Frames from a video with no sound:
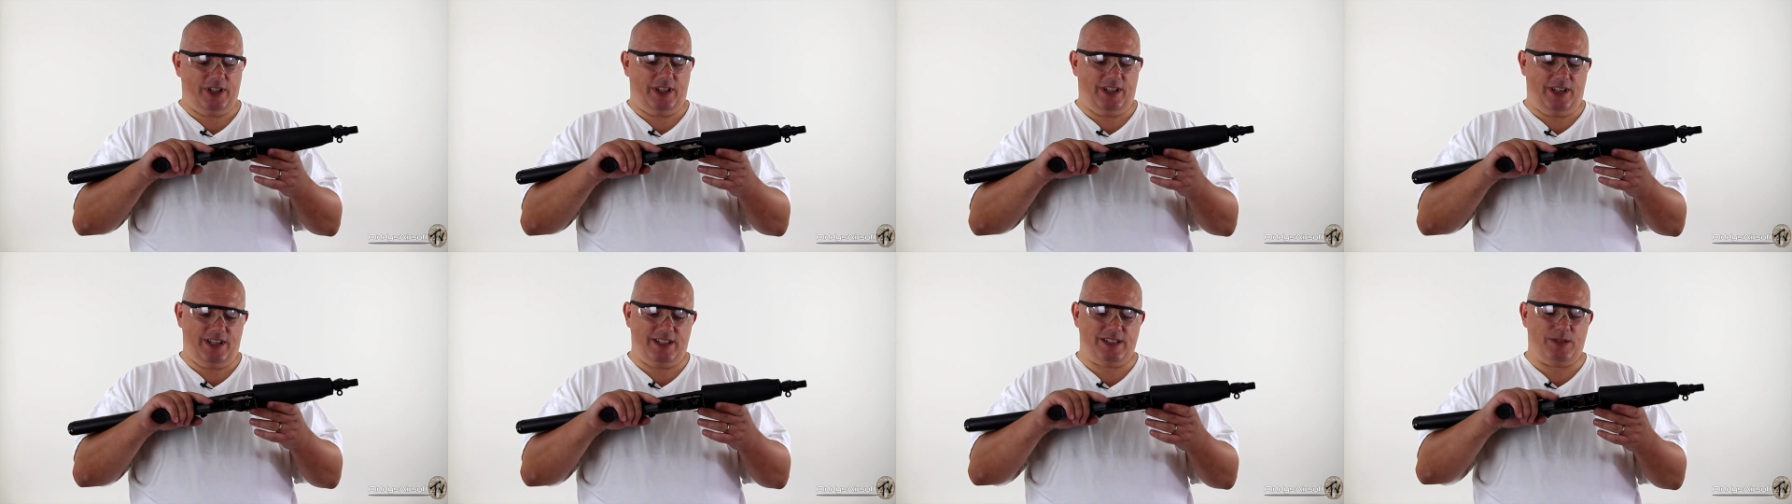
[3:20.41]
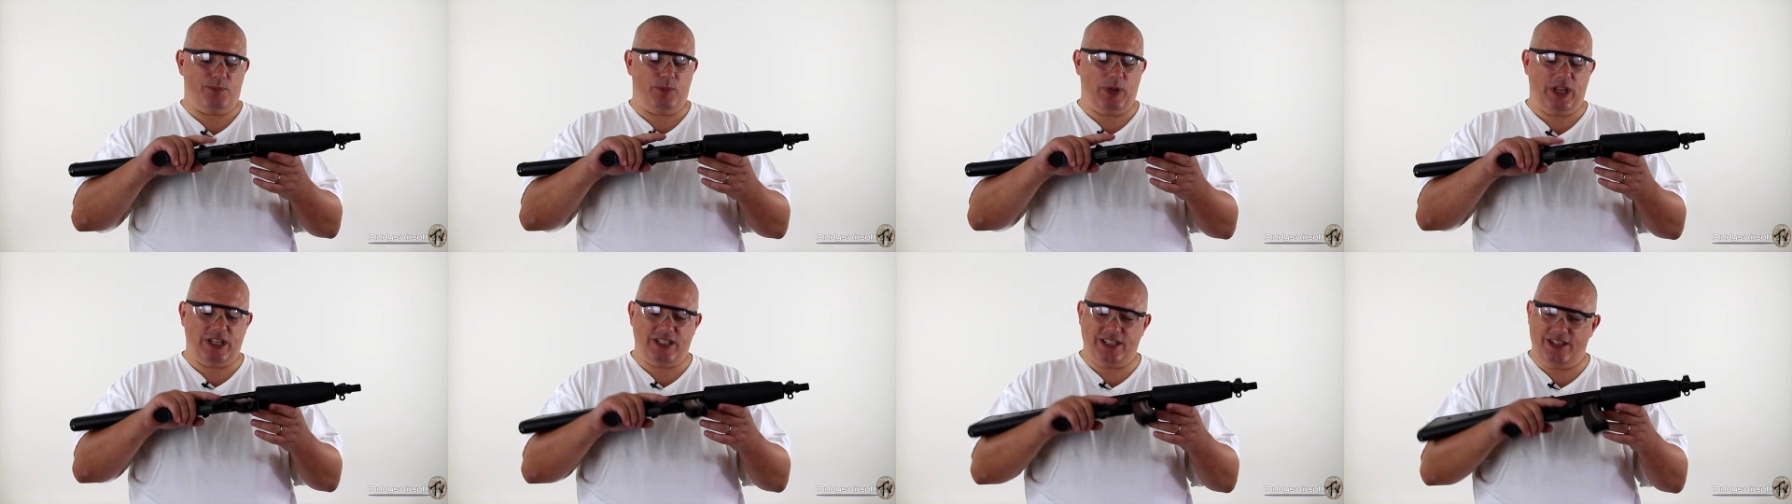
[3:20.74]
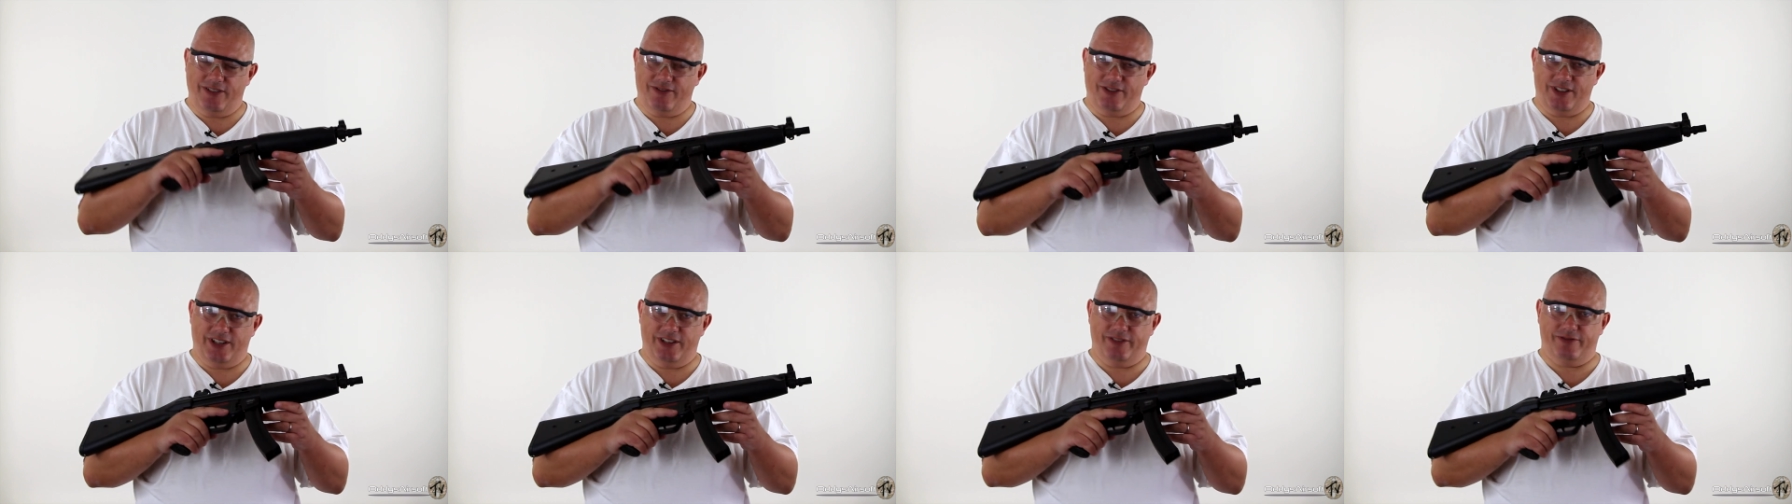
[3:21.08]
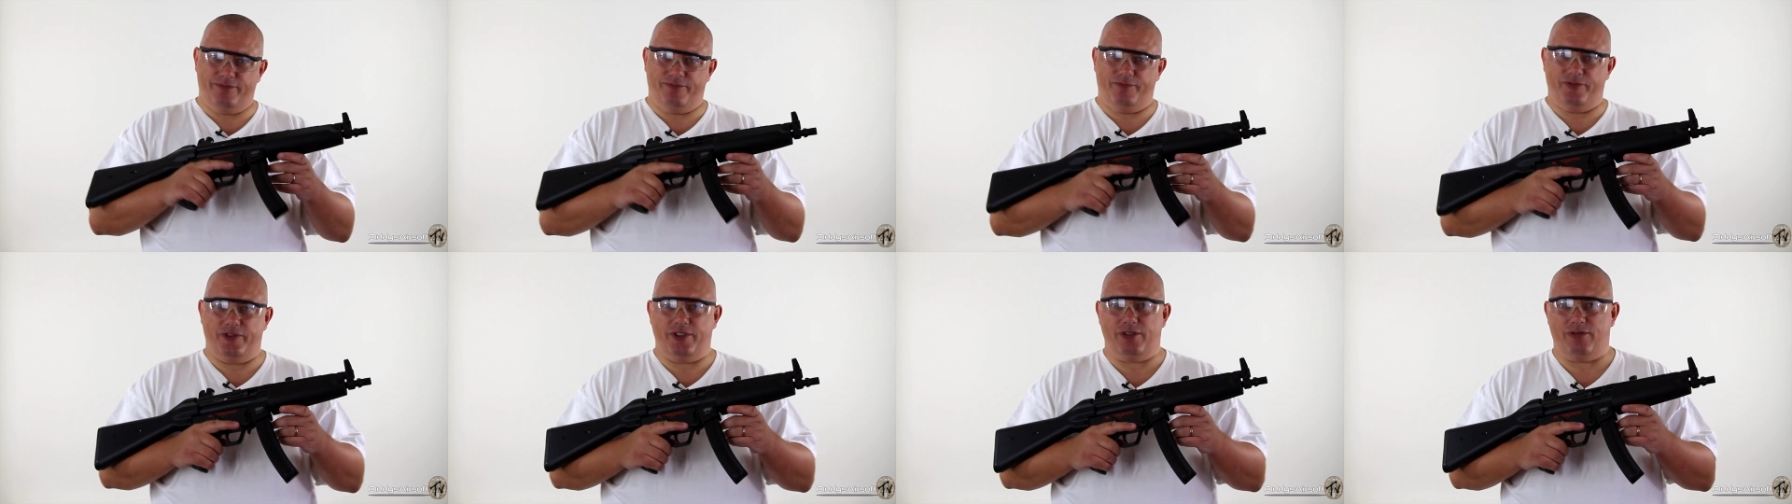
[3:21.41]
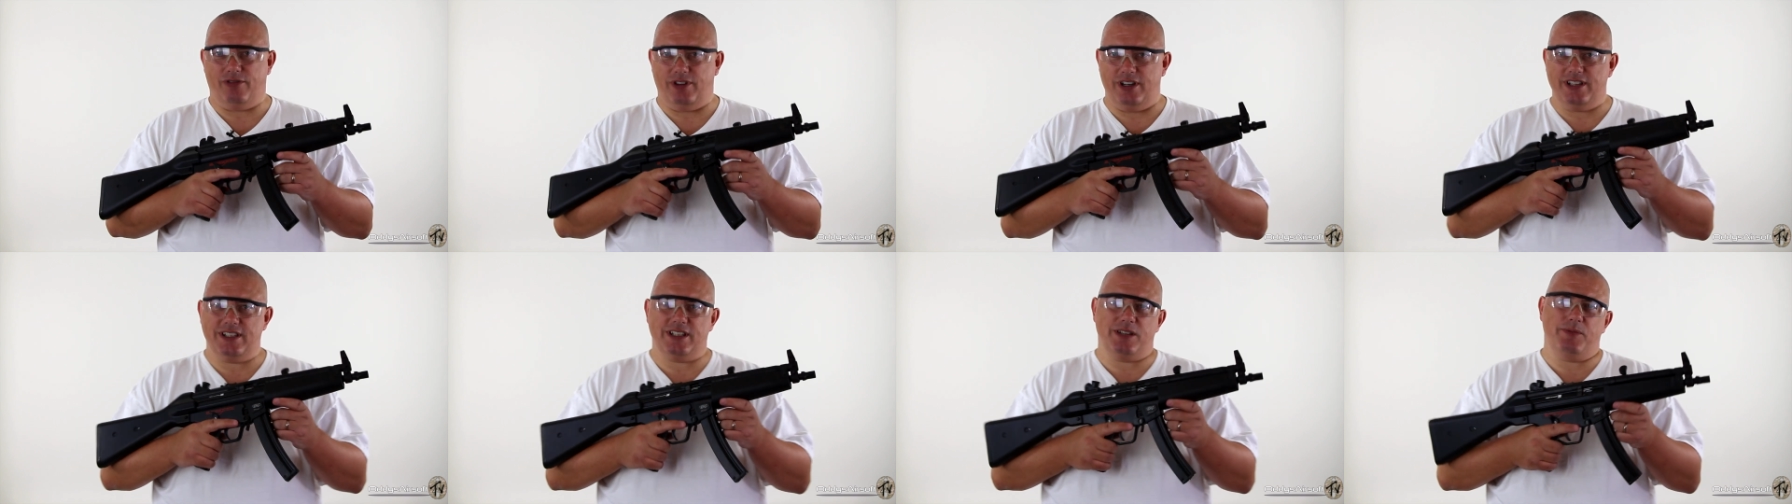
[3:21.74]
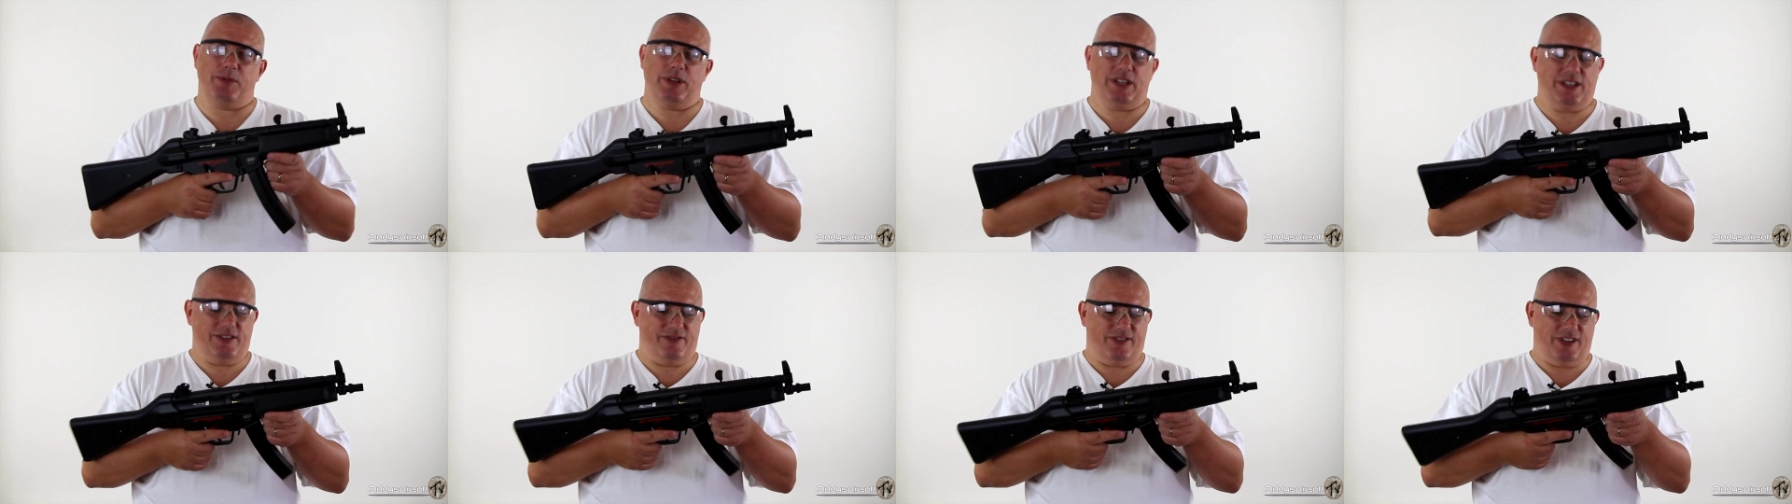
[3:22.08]
it is a BT5. Why is it
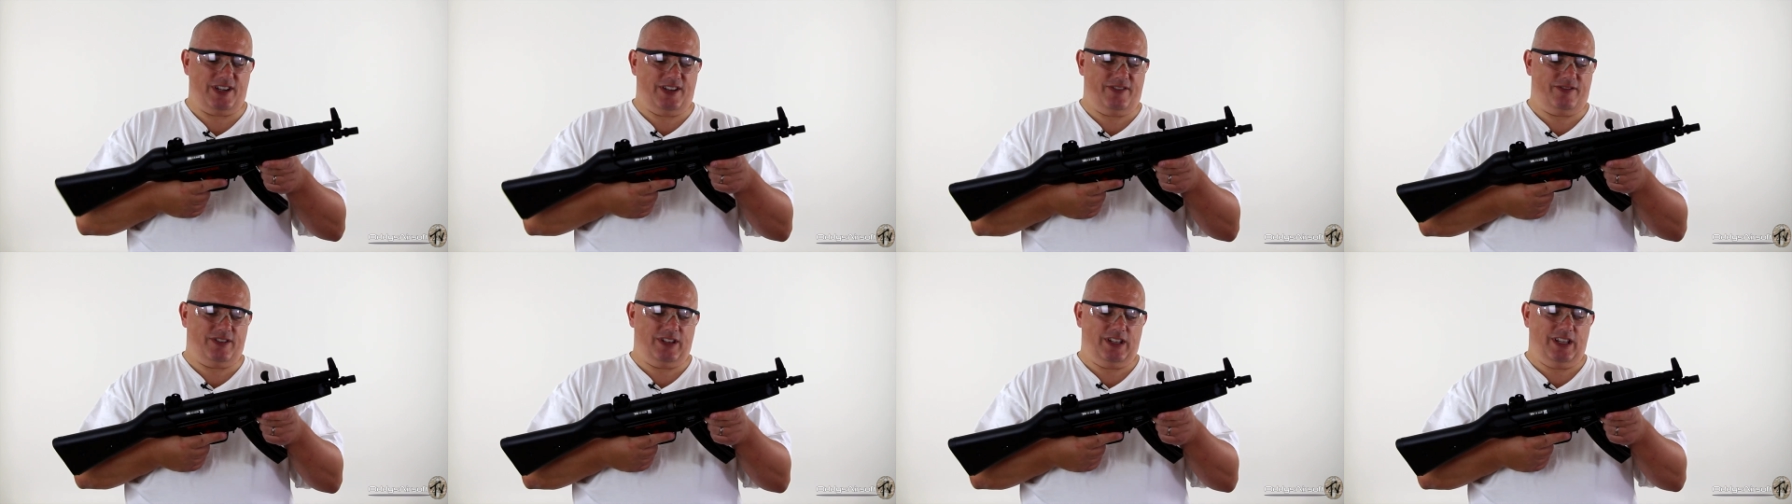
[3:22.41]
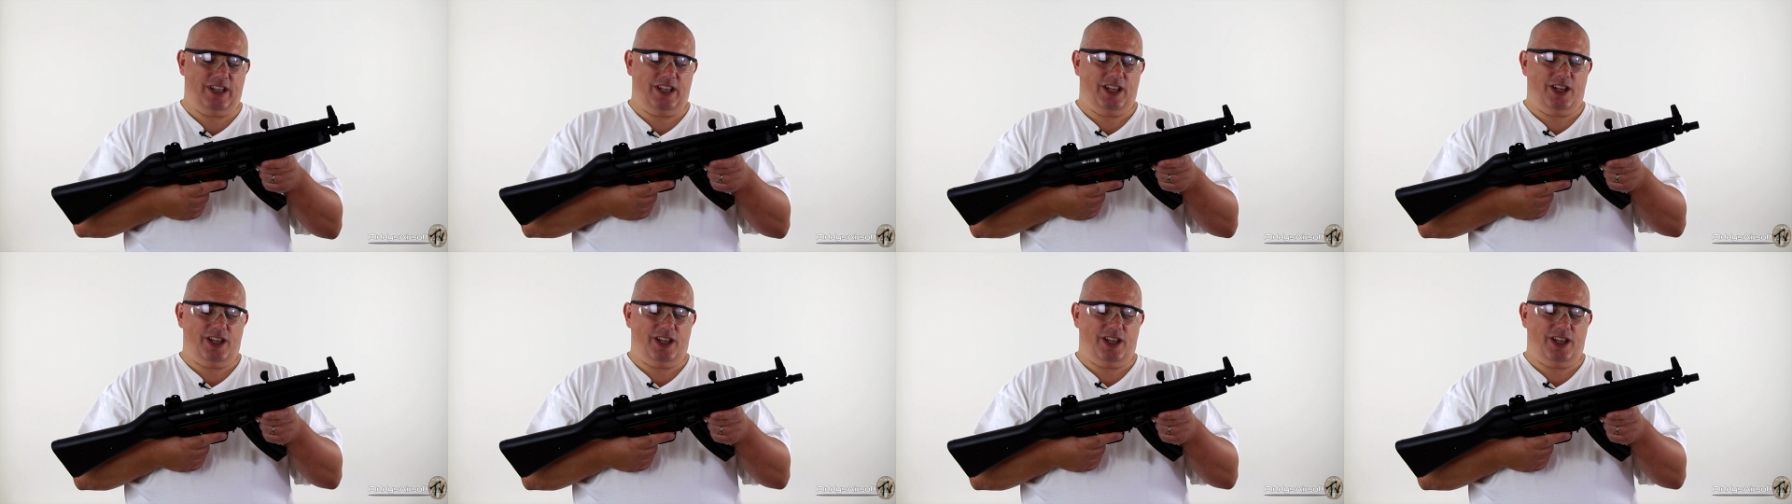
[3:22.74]
a BT5?